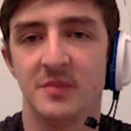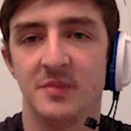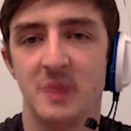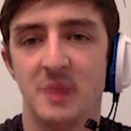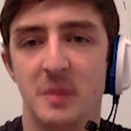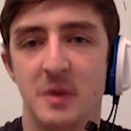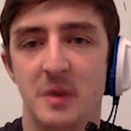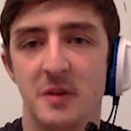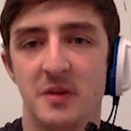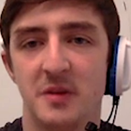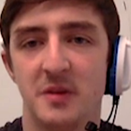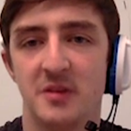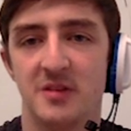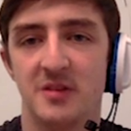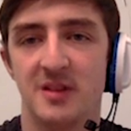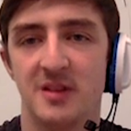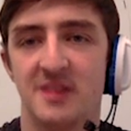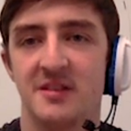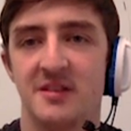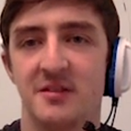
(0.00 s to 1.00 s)
Opponent just
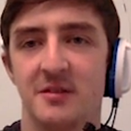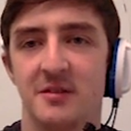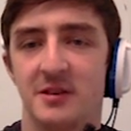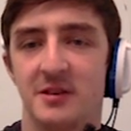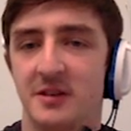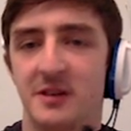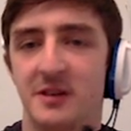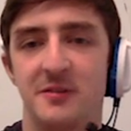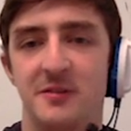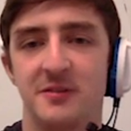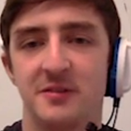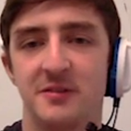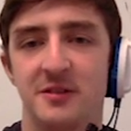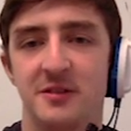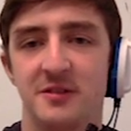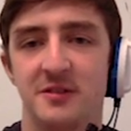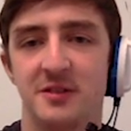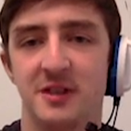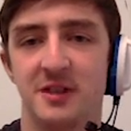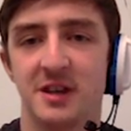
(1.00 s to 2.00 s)
lets it through, knows
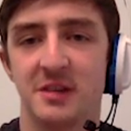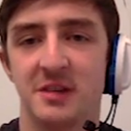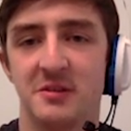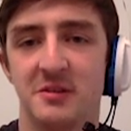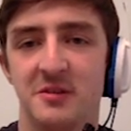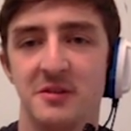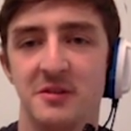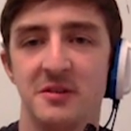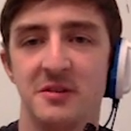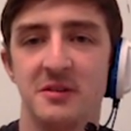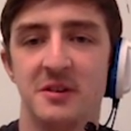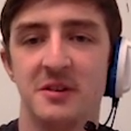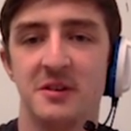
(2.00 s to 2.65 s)
the game's done.